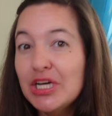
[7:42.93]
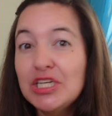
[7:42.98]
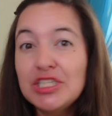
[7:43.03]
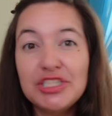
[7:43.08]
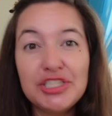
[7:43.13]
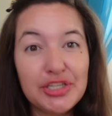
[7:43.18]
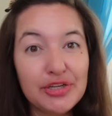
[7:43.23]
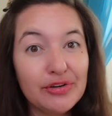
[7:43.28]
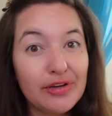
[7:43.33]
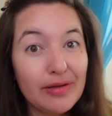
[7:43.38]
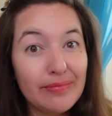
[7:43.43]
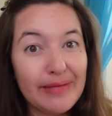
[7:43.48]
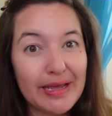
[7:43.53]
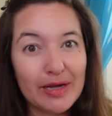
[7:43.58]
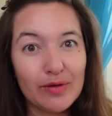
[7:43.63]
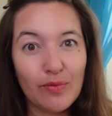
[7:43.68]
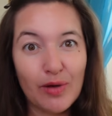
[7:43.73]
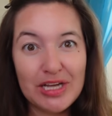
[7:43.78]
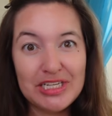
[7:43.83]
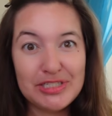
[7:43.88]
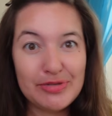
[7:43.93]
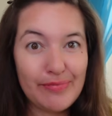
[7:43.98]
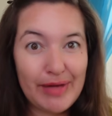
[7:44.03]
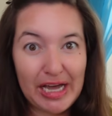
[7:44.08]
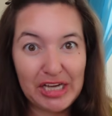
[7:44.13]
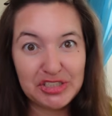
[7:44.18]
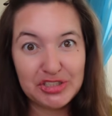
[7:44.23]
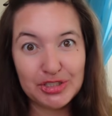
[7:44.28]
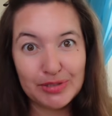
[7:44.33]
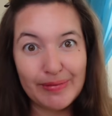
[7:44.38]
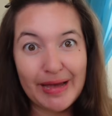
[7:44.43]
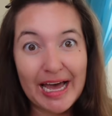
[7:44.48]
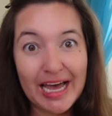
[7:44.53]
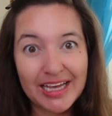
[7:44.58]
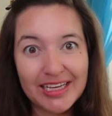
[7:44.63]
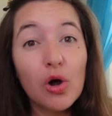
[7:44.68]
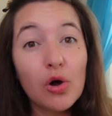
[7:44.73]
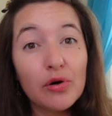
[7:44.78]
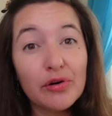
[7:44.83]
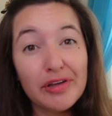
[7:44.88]
so you can make one to match your bag,
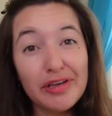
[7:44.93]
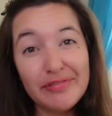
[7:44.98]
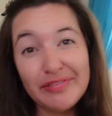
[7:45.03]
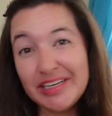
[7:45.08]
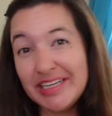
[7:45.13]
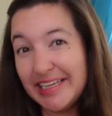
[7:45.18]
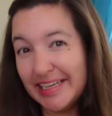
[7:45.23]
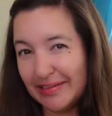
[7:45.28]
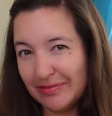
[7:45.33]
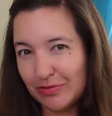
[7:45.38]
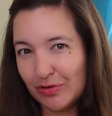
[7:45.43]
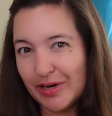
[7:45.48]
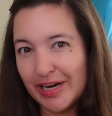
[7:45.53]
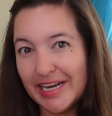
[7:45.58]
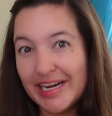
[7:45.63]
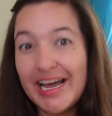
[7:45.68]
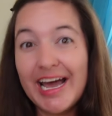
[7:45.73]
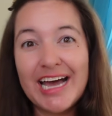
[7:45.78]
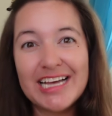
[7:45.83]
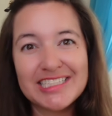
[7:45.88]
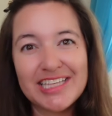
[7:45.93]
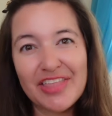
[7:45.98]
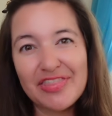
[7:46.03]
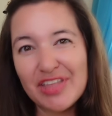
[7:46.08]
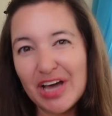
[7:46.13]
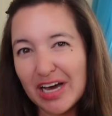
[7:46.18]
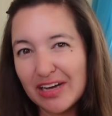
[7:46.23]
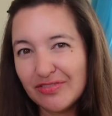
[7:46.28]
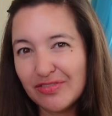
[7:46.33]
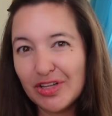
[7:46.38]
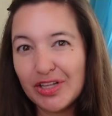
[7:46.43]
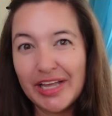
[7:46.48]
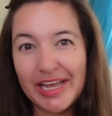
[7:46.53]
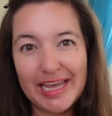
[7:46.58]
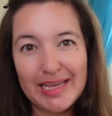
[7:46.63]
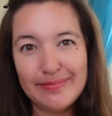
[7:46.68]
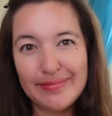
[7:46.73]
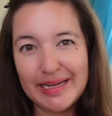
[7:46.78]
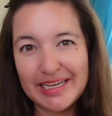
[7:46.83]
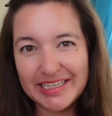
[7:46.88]
or even give one as a thoughtful
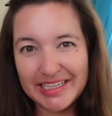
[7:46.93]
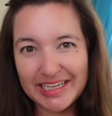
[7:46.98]
handmade